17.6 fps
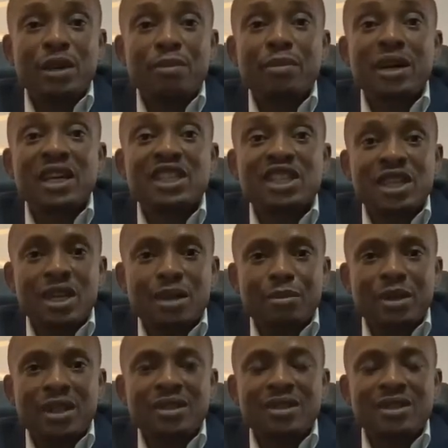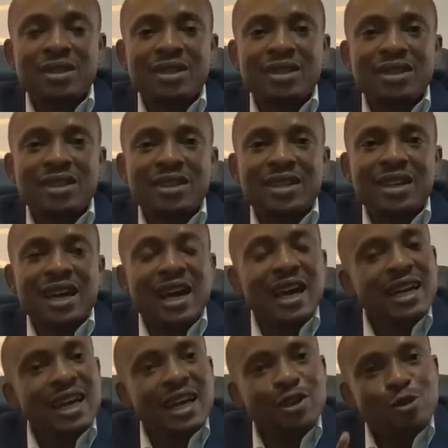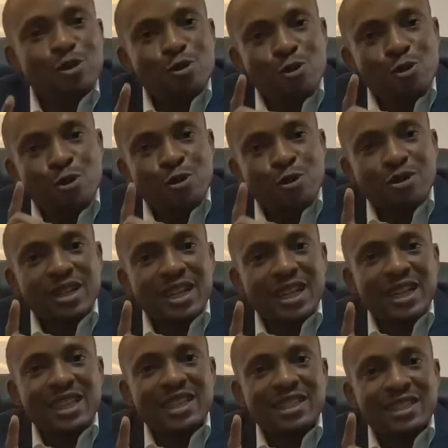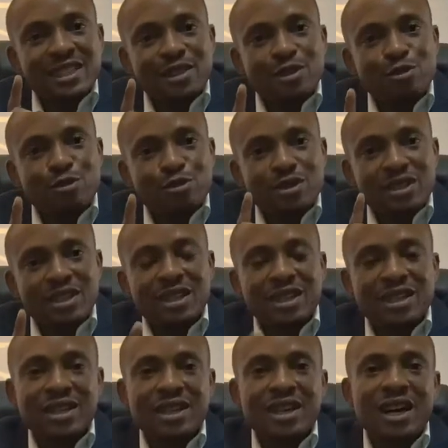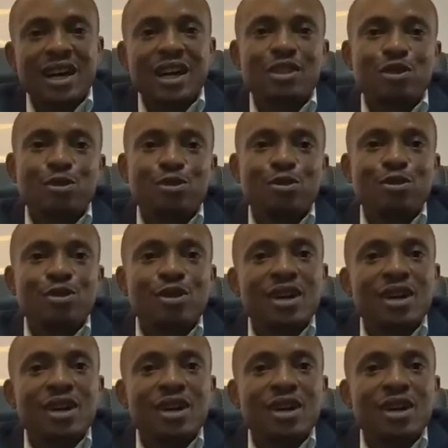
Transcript: chairman. And I don't own a single stake. So